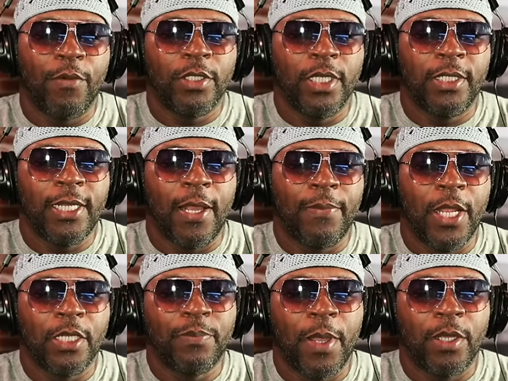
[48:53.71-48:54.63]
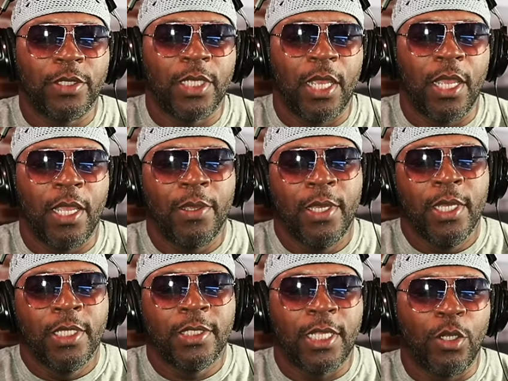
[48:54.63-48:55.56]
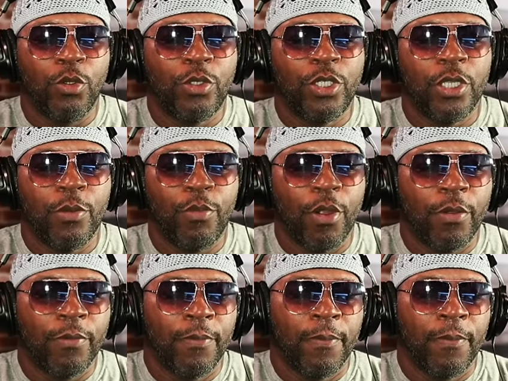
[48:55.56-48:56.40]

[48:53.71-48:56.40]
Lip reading: Say top notch boss gang. Salute to you, bro.